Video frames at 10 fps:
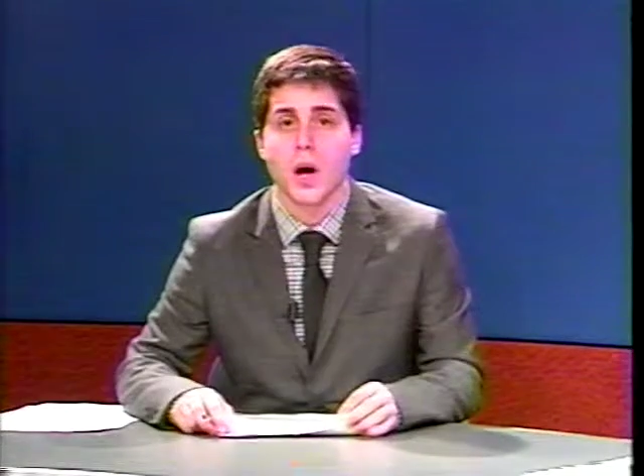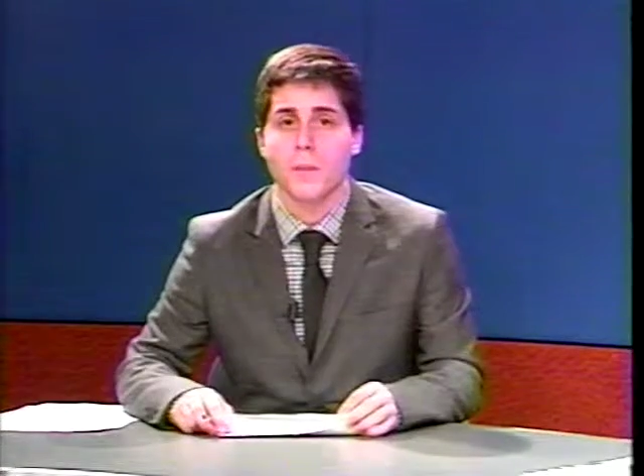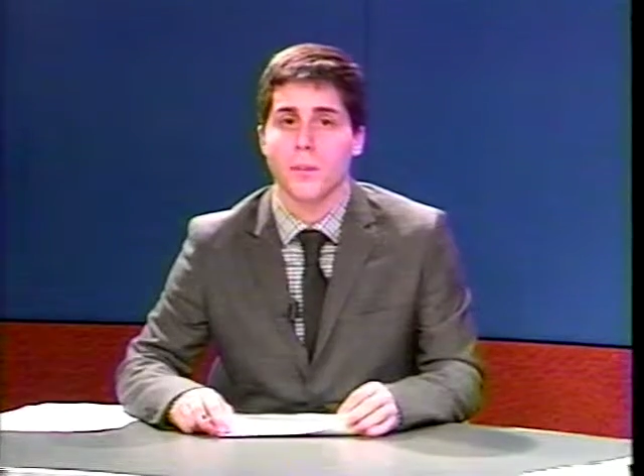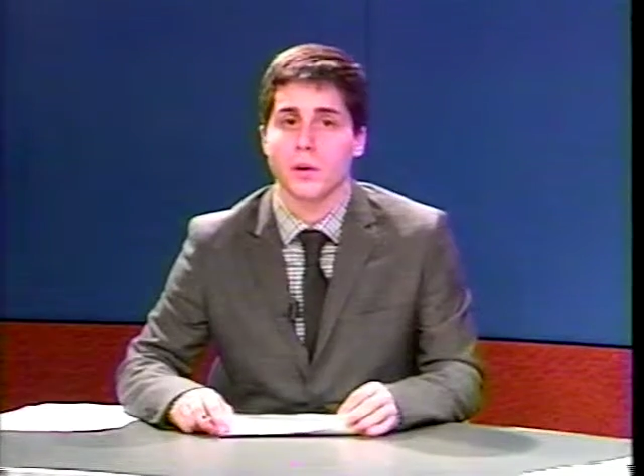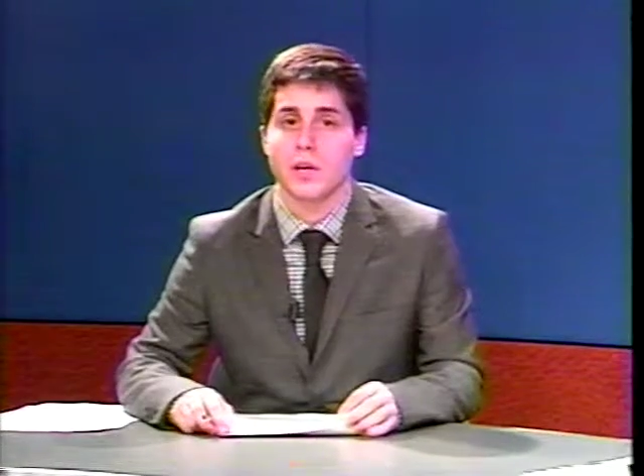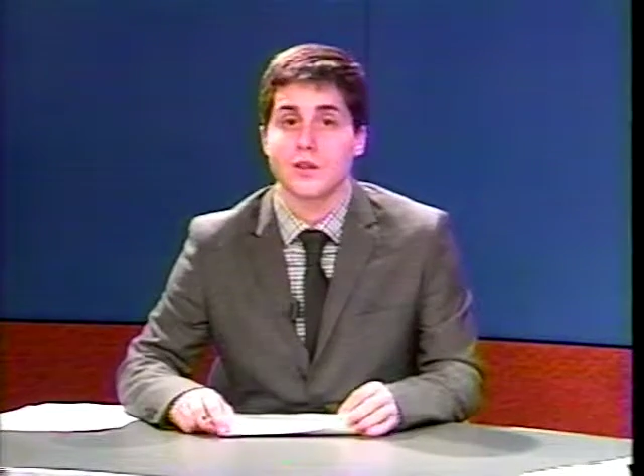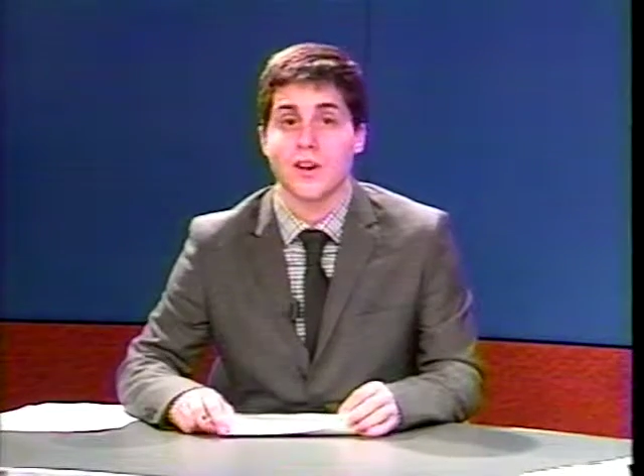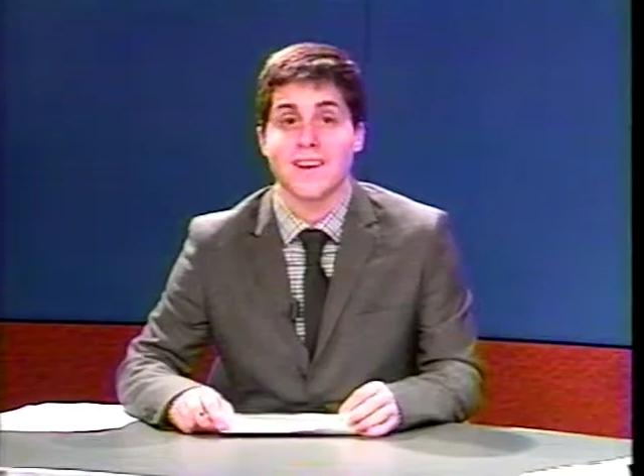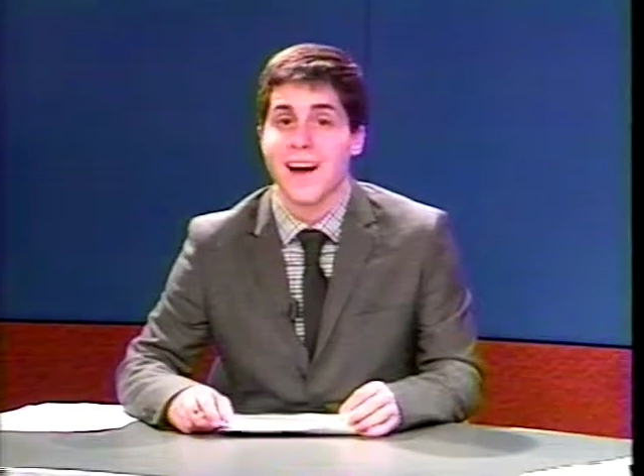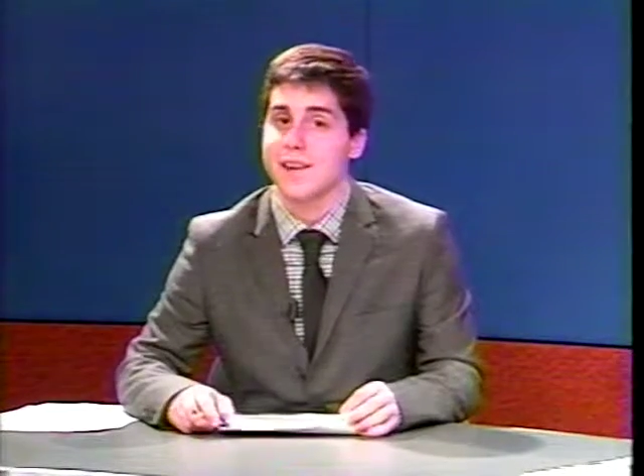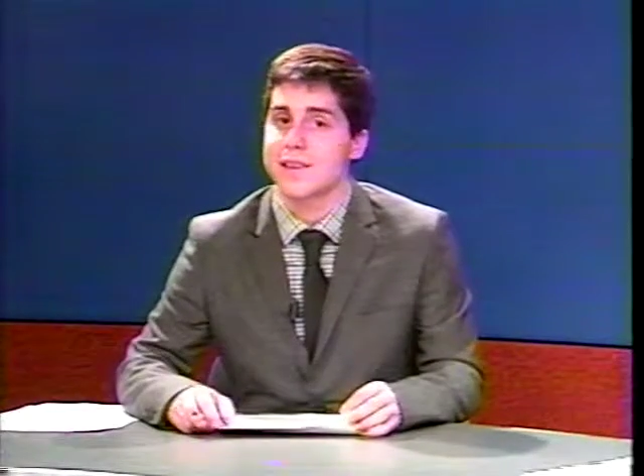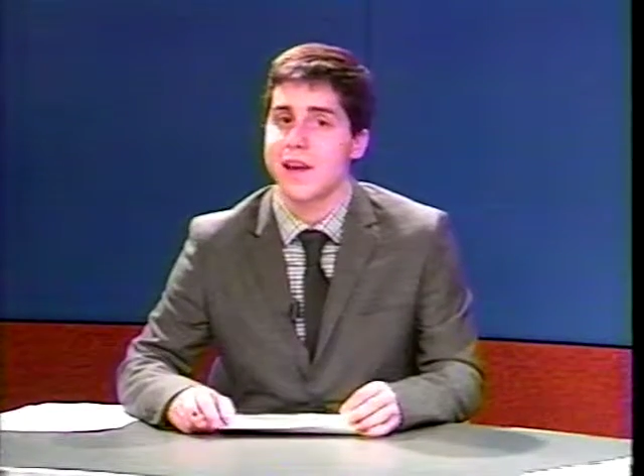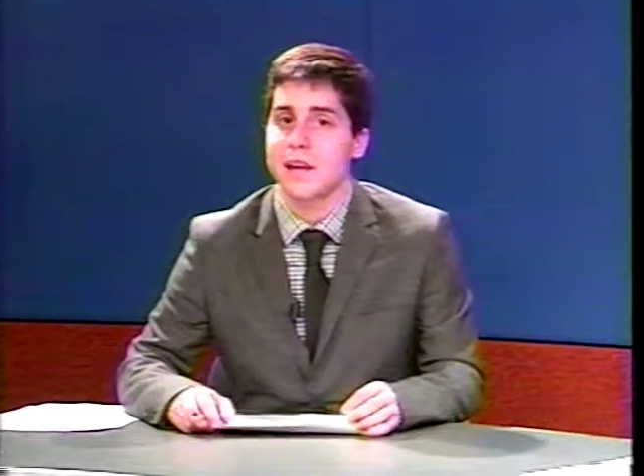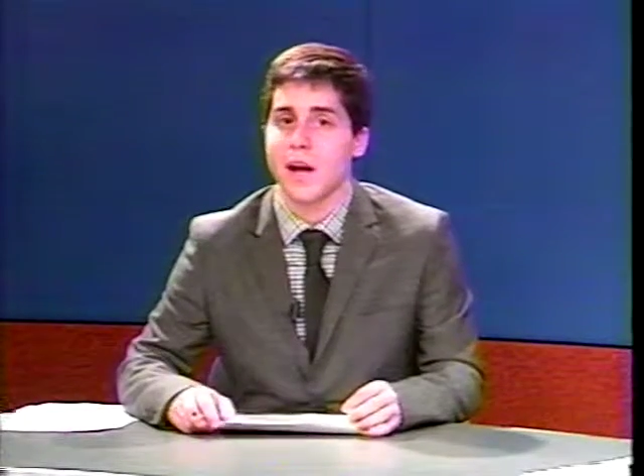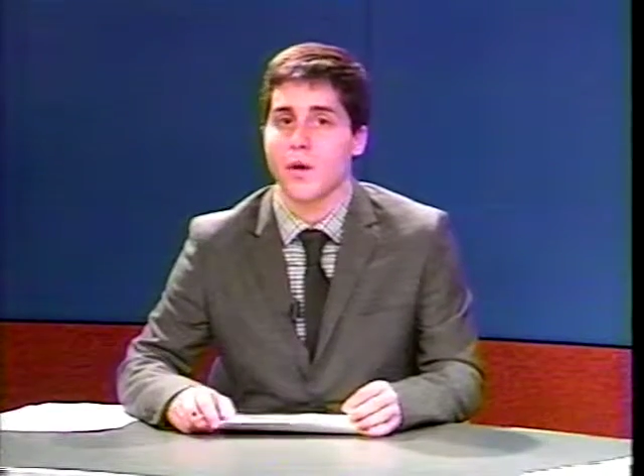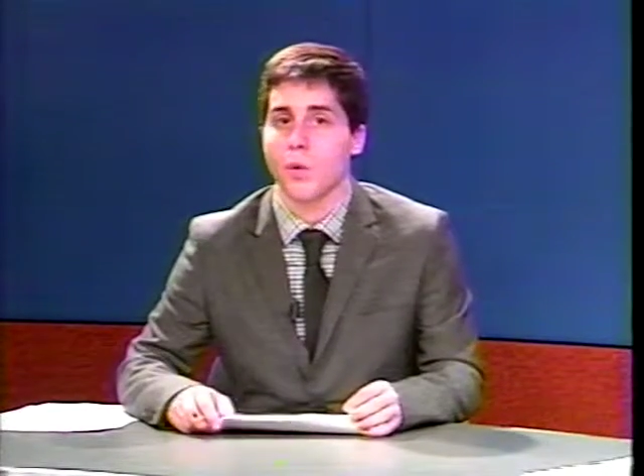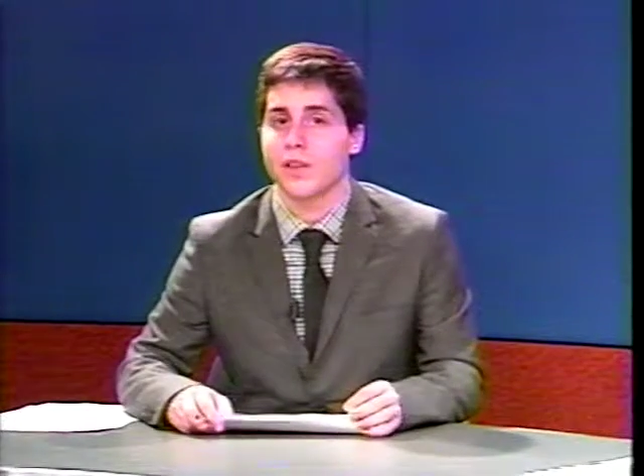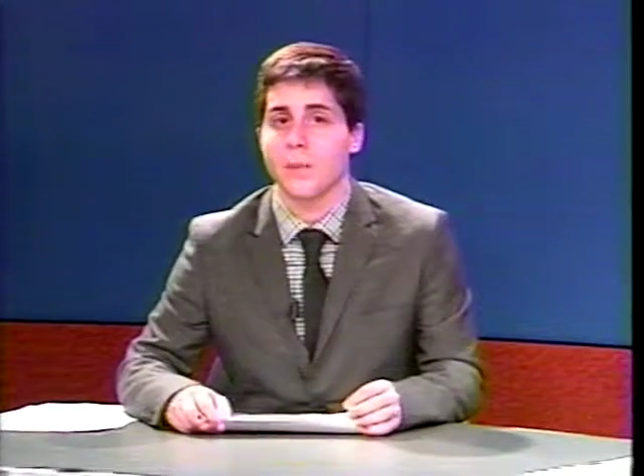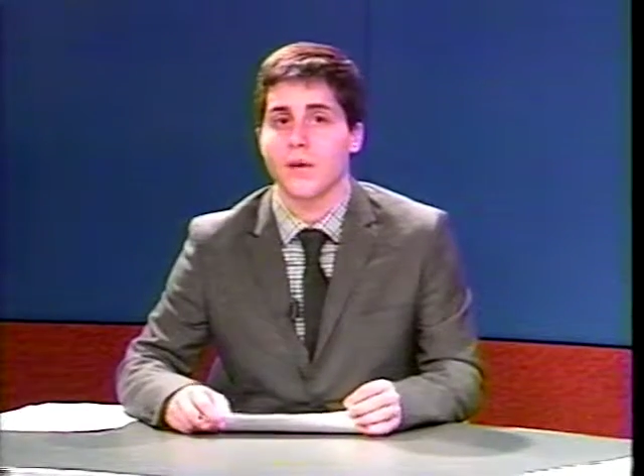but police are not saying yet what they